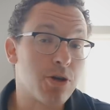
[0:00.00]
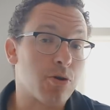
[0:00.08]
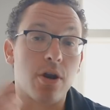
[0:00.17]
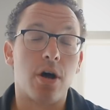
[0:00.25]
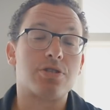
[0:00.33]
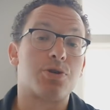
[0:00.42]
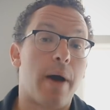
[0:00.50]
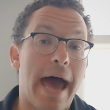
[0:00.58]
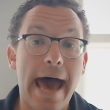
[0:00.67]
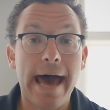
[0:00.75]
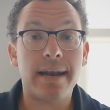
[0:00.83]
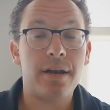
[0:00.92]
You can also
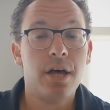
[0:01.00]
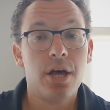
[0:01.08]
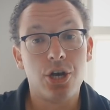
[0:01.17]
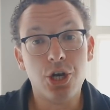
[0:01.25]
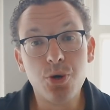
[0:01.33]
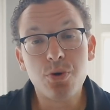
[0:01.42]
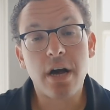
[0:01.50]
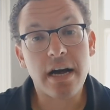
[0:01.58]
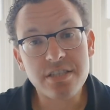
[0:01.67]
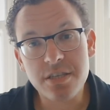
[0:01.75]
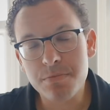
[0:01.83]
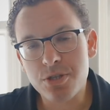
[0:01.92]
add new
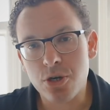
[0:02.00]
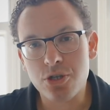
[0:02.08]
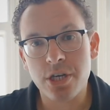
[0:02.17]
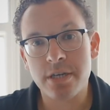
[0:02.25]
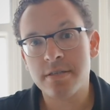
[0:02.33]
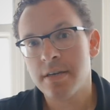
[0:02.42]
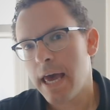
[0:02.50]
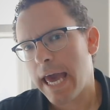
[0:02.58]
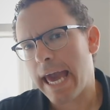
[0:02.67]
custom searches.